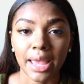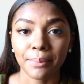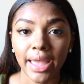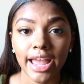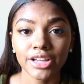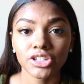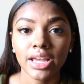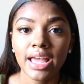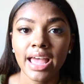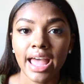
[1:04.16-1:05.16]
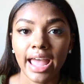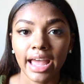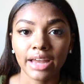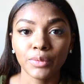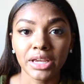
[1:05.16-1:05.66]
same page
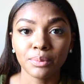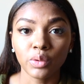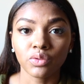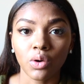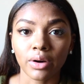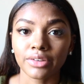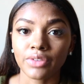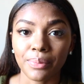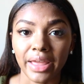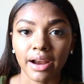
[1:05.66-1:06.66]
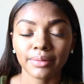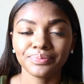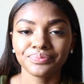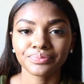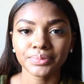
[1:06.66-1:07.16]
and we can move forward from there.
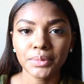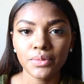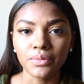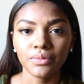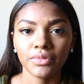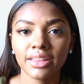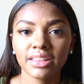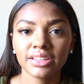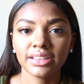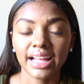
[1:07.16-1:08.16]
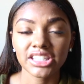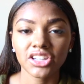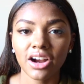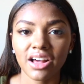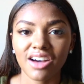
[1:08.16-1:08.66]
Let's
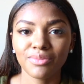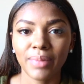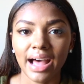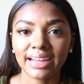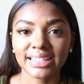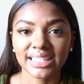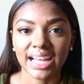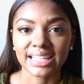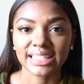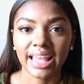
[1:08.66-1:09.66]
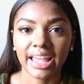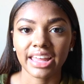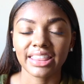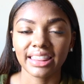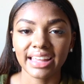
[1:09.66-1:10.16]
start off by
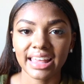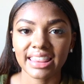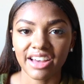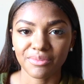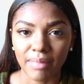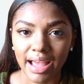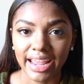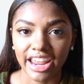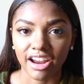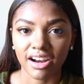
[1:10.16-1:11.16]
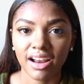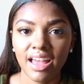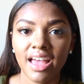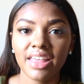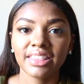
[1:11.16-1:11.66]
discussing the length of my hair.
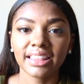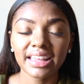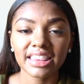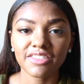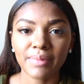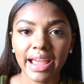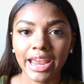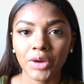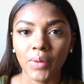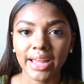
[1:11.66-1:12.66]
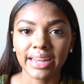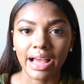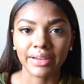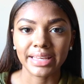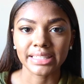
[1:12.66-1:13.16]
The length of my hair right
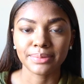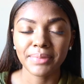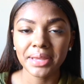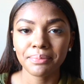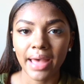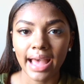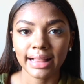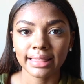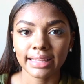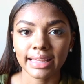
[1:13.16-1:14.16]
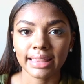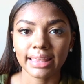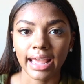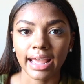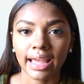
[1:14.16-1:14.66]
now is mid-back
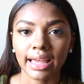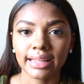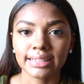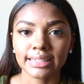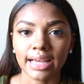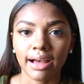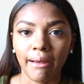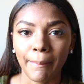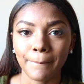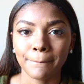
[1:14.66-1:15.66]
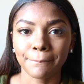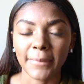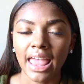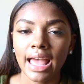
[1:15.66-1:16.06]
length, and